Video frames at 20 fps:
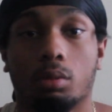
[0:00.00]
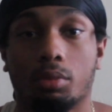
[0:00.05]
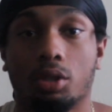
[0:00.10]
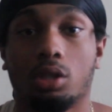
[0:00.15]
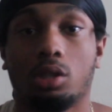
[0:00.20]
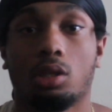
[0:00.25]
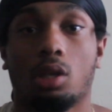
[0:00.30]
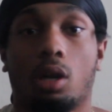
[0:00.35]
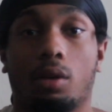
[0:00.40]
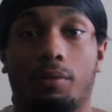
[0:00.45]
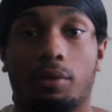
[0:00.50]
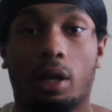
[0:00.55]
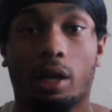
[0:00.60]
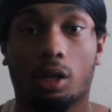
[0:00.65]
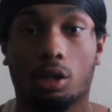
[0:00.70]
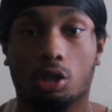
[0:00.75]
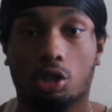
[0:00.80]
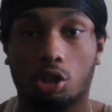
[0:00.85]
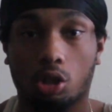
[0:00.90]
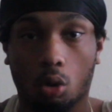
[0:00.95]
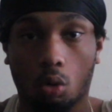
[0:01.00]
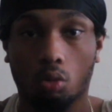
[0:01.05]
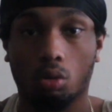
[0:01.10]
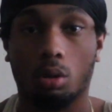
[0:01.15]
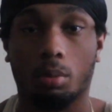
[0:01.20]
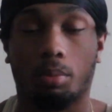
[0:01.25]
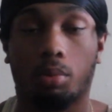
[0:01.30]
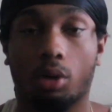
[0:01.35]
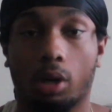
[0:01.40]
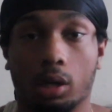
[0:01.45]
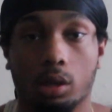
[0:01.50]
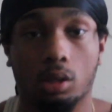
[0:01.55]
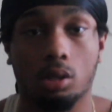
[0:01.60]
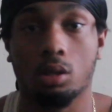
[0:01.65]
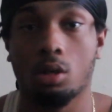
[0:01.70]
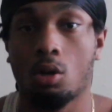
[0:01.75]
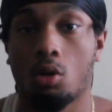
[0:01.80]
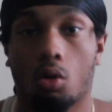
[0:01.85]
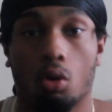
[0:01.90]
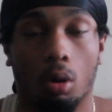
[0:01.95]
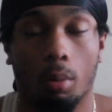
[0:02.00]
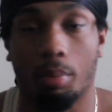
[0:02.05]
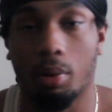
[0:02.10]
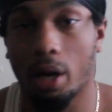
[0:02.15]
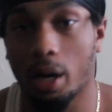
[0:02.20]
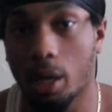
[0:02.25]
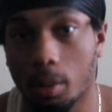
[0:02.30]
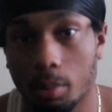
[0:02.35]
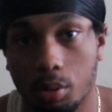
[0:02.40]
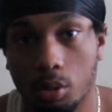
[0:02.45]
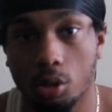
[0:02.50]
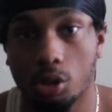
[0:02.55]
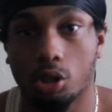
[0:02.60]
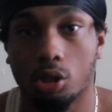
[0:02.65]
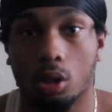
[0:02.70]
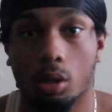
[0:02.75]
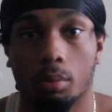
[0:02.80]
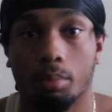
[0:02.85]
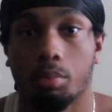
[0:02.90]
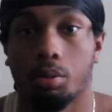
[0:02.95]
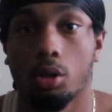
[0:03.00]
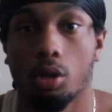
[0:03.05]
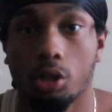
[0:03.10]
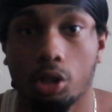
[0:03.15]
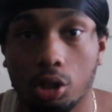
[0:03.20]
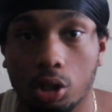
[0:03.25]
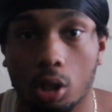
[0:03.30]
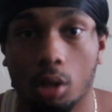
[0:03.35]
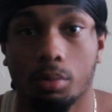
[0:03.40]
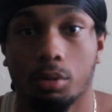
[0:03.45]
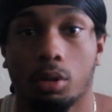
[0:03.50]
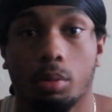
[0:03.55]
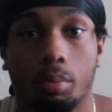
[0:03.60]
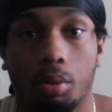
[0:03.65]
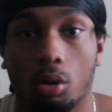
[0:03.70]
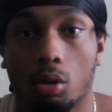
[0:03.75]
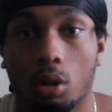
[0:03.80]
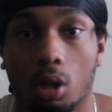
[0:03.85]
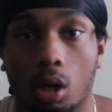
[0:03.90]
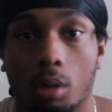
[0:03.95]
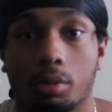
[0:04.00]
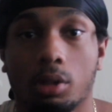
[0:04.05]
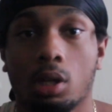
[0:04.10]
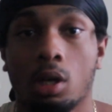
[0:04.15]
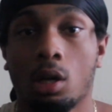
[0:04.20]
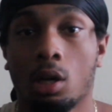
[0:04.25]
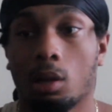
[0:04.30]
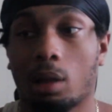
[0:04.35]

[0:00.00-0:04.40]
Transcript: would be stuff like a shoulder press or a pike push-up, push-ups, pull-ups.